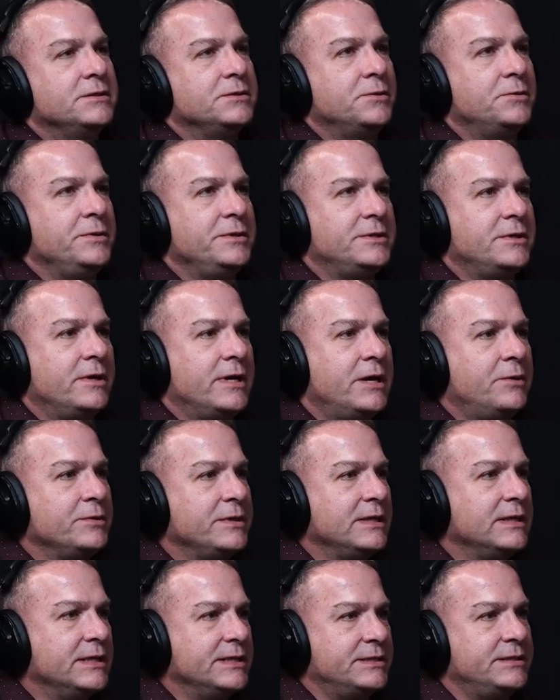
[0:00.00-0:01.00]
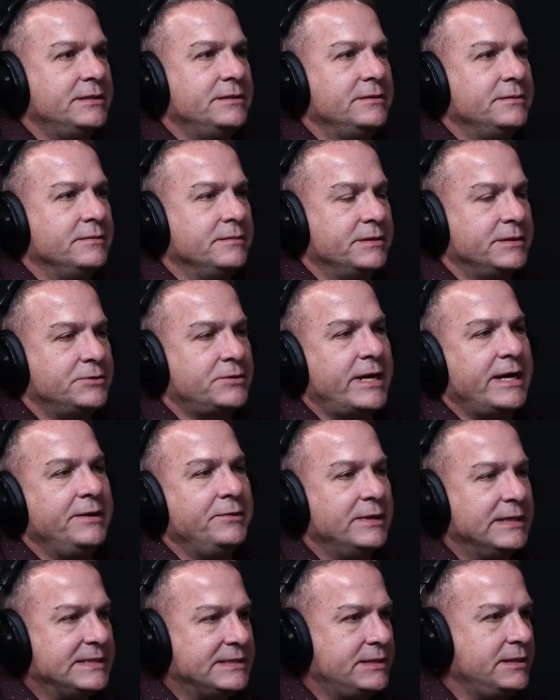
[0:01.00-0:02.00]
So we start out with enlisted. So I
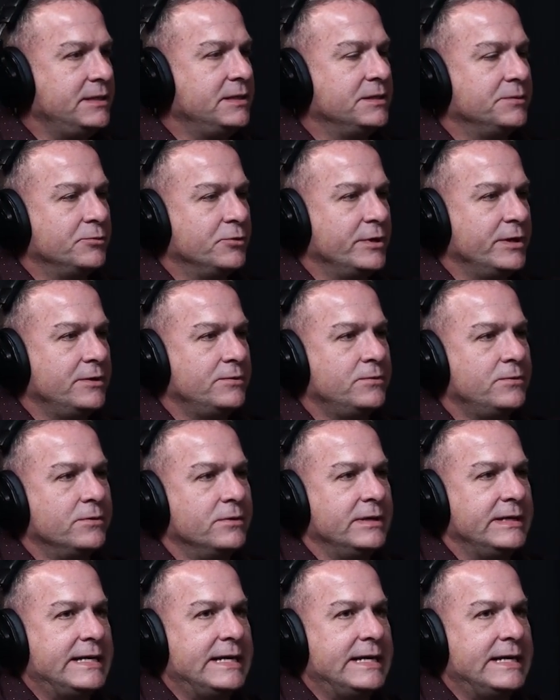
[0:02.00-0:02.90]
enlisted in the Marine Corps in